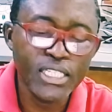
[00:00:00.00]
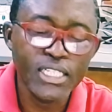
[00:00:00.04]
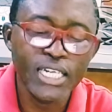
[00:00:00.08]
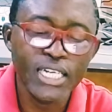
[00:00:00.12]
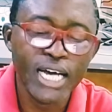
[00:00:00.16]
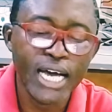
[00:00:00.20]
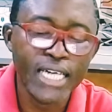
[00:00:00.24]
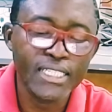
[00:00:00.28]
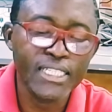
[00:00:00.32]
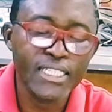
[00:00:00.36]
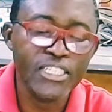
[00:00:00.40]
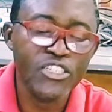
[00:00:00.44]
that
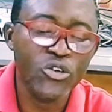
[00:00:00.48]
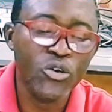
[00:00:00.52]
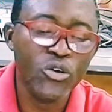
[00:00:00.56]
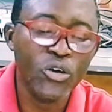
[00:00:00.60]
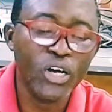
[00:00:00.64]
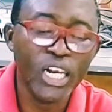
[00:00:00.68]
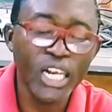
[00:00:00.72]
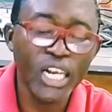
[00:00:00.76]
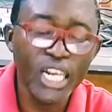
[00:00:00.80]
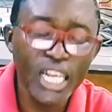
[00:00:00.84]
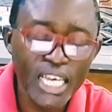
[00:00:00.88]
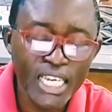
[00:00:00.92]
it is your
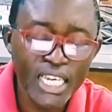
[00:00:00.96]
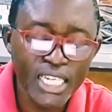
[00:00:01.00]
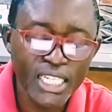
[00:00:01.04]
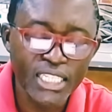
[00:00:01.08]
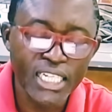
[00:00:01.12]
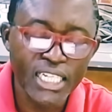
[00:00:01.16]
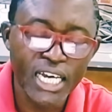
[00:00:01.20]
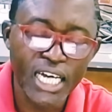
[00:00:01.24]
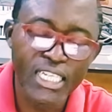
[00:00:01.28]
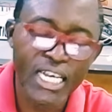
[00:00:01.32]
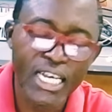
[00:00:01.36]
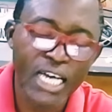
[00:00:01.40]
link
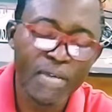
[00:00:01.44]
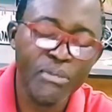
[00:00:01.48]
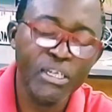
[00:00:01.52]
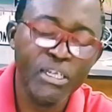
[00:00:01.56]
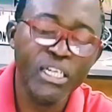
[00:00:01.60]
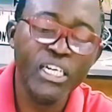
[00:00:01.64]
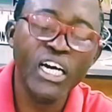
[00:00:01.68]
that has been